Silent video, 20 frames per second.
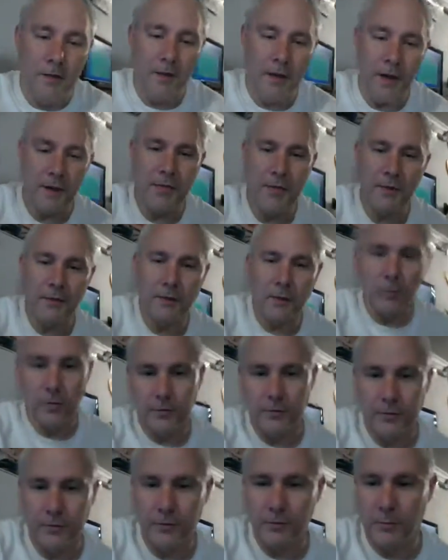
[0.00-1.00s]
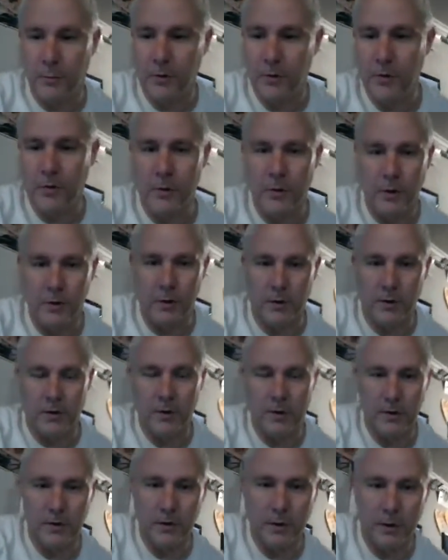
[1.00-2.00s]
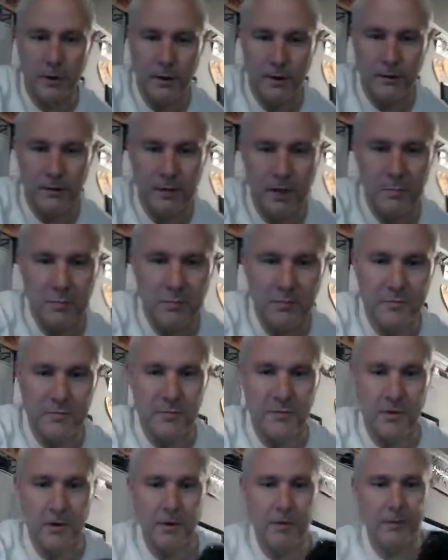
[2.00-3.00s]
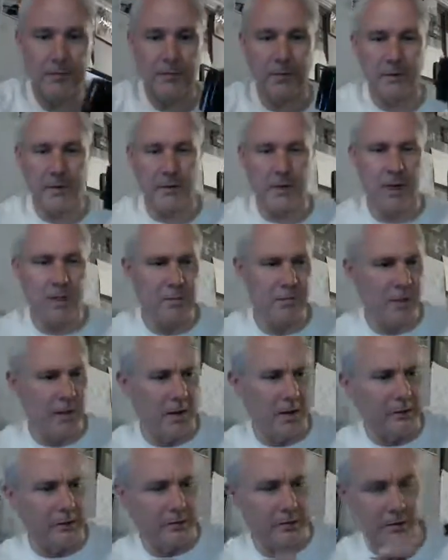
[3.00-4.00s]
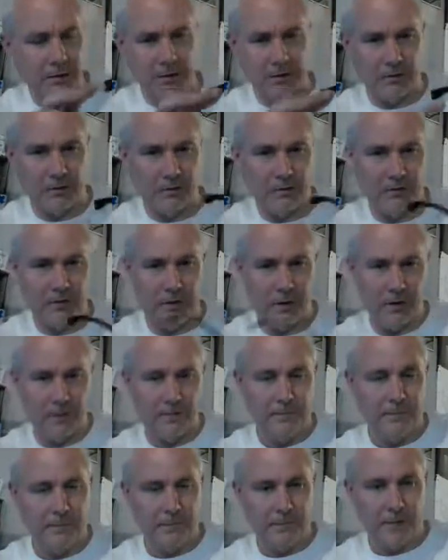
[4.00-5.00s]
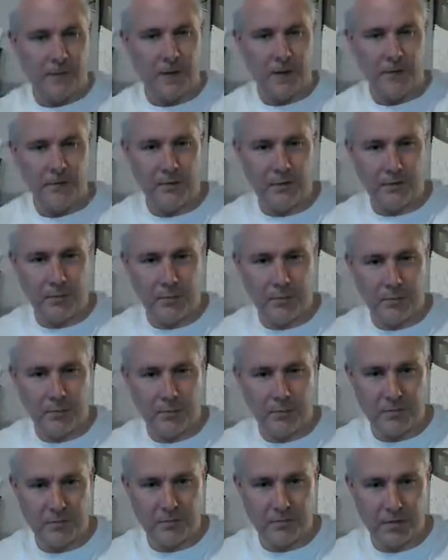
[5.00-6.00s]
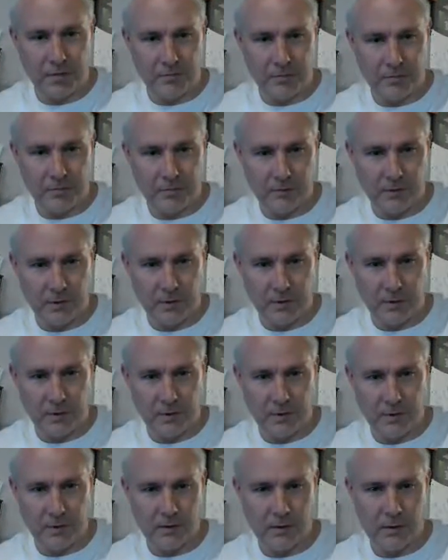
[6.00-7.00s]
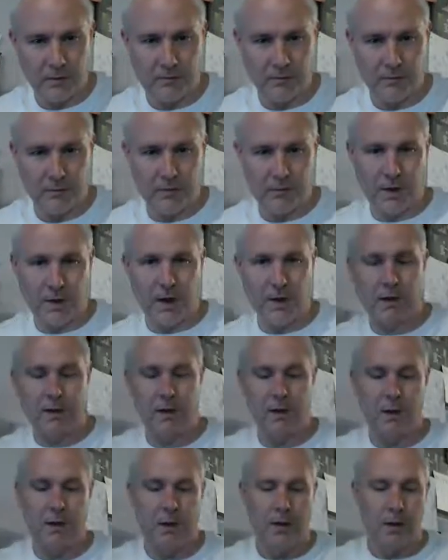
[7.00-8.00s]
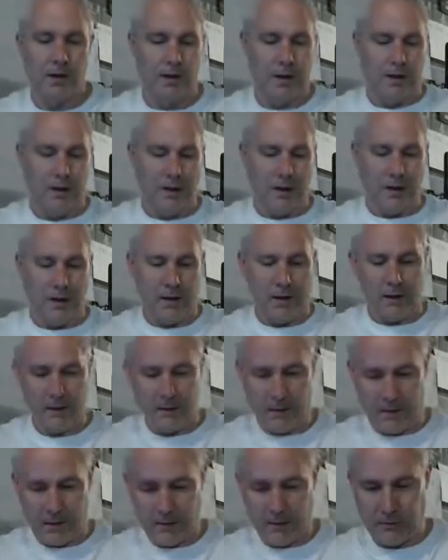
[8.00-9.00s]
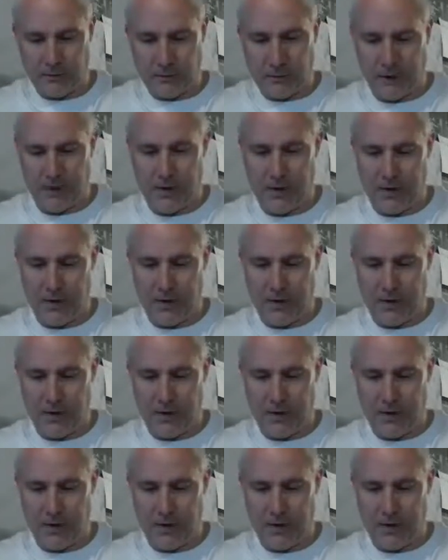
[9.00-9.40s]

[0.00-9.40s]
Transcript: I thought they were for some newer type of game console because they had the 3.5-inch headphone jack, and so